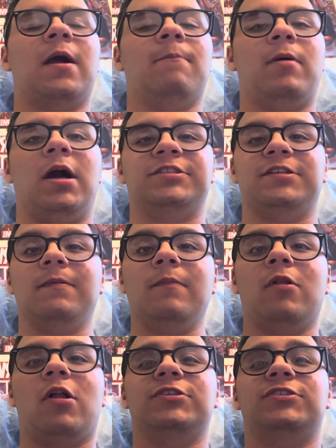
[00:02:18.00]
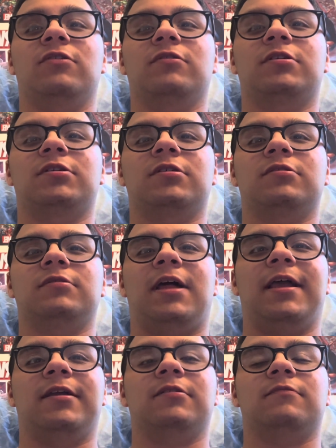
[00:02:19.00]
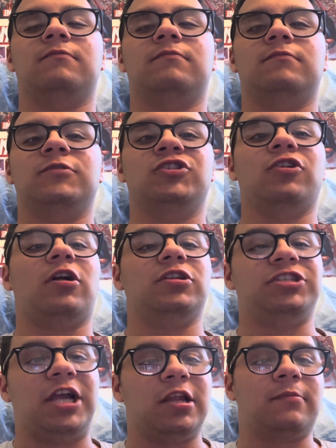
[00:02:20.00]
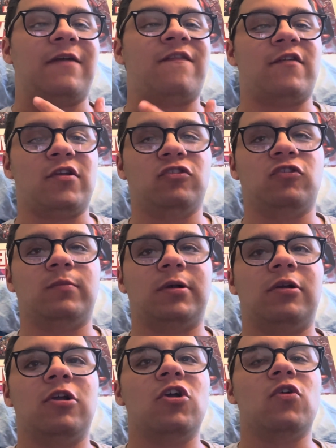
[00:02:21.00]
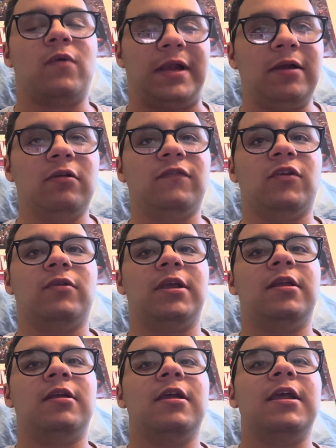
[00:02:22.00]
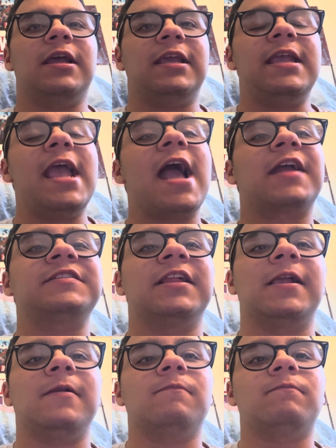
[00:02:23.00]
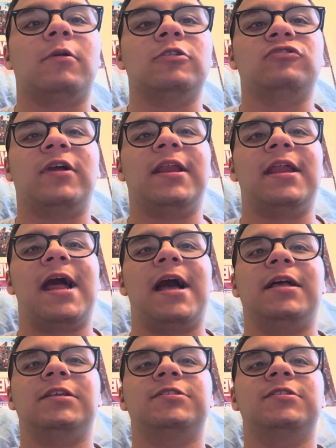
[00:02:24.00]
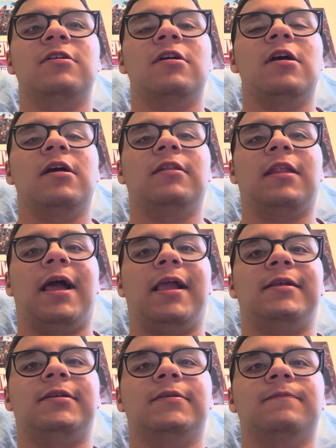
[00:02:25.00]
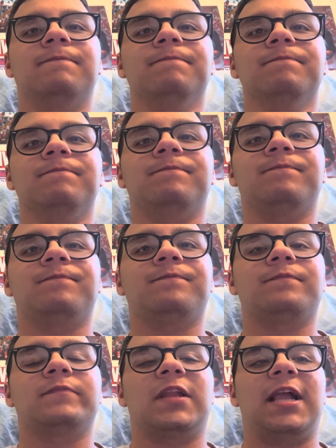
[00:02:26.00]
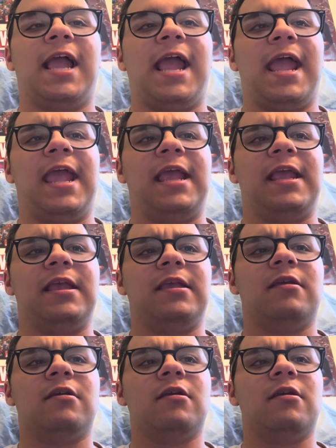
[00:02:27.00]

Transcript: But some people also, like Sean Chandler, my favorite YouTuber, when he reviewed it, he actually portrayed it as like a